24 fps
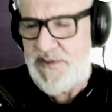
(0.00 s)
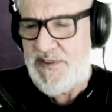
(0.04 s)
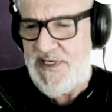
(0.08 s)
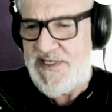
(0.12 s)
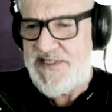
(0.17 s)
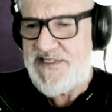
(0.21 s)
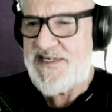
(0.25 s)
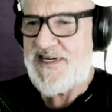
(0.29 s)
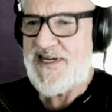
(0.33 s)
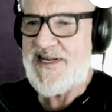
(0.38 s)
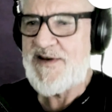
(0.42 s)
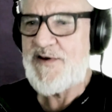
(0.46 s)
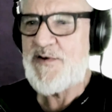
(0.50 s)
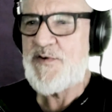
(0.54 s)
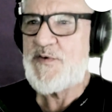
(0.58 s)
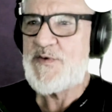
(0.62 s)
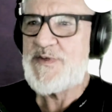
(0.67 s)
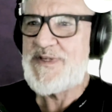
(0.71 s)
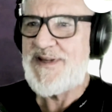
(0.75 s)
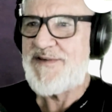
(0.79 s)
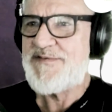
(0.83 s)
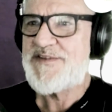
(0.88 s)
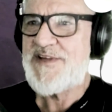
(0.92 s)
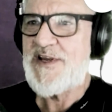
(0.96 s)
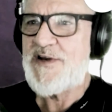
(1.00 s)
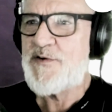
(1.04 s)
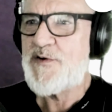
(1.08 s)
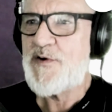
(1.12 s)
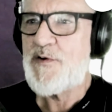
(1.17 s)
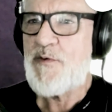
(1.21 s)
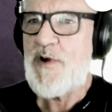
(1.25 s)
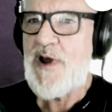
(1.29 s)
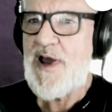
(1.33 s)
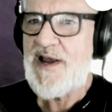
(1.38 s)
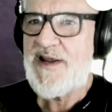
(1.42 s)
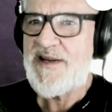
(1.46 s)
has said who lives under a
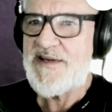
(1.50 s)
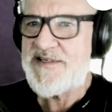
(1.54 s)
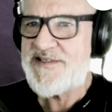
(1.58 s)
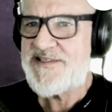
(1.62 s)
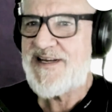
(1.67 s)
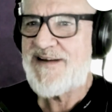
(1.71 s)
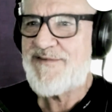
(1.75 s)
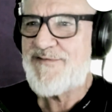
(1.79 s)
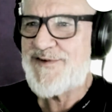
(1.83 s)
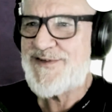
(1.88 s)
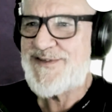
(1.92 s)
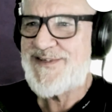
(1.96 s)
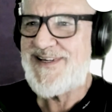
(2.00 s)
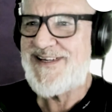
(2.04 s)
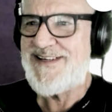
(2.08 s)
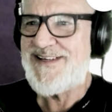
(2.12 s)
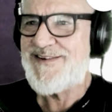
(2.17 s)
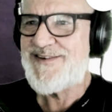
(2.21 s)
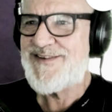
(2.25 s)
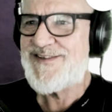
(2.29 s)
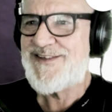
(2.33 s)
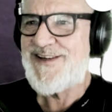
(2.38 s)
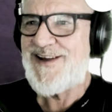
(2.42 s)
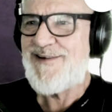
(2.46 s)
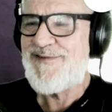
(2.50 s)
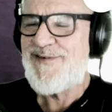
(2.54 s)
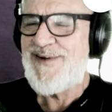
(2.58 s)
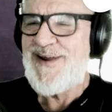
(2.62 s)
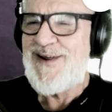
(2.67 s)
rock and has never seen your stuff.